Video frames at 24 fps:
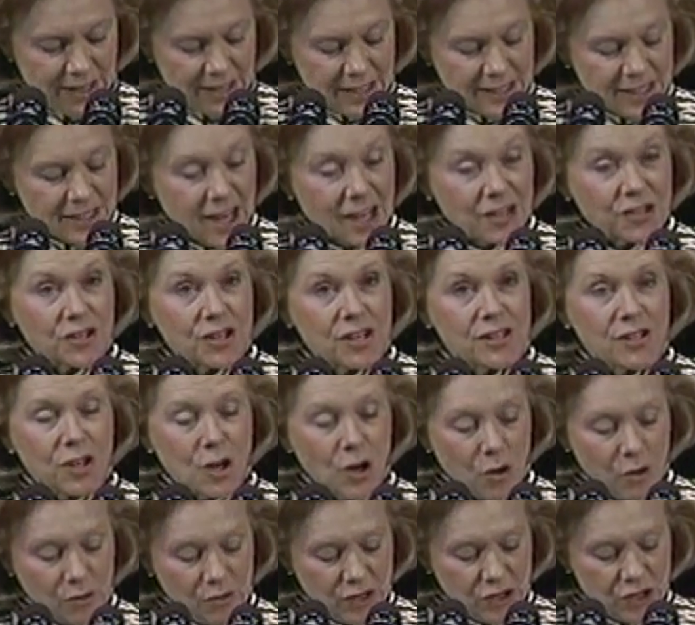Sascha's
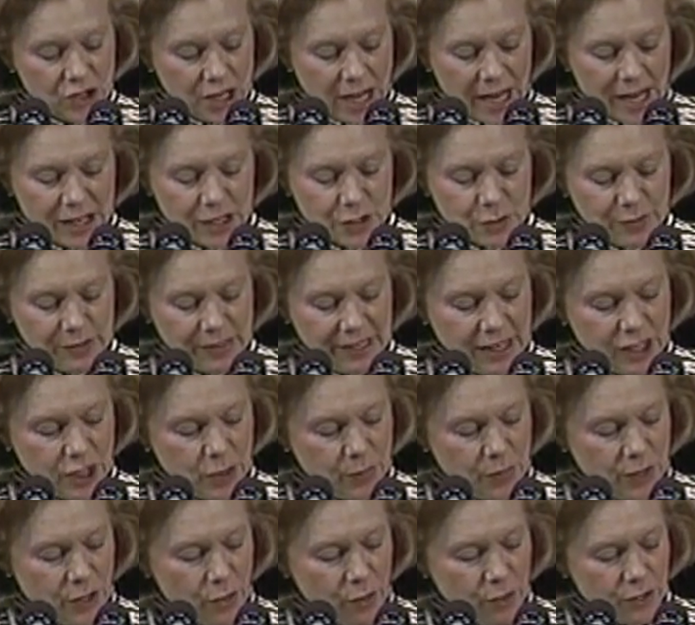own
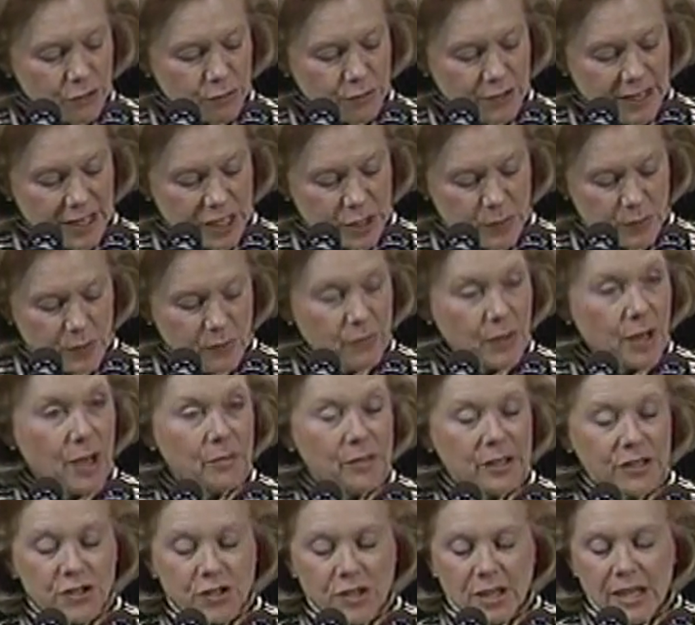jazz-related poetry has been
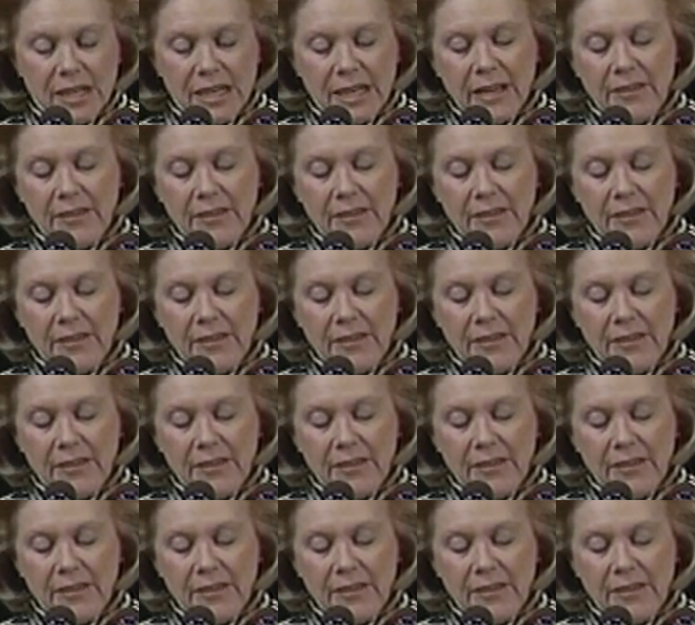published